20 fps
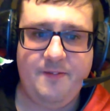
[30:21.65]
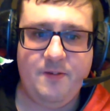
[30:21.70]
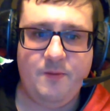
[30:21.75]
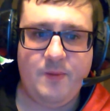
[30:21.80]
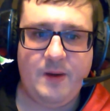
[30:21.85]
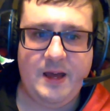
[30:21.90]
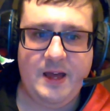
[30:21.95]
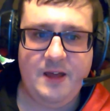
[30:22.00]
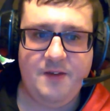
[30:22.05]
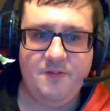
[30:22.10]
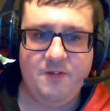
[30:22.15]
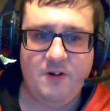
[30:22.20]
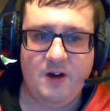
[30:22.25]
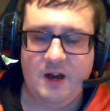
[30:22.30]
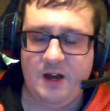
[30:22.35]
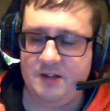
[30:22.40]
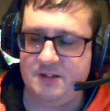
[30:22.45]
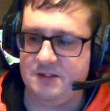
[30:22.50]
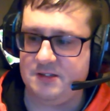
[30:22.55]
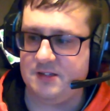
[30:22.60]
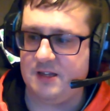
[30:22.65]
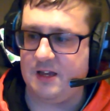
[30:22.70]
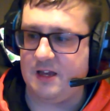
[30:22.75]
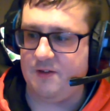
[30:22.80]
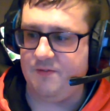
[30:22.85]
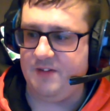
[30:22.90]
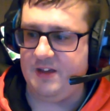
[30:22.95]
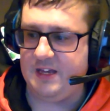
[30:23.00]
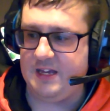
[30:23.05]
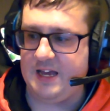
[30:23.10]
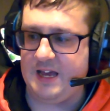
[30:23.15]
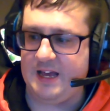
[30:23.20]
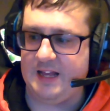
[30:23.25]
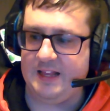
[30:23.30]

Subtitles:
the way for artists like Enrique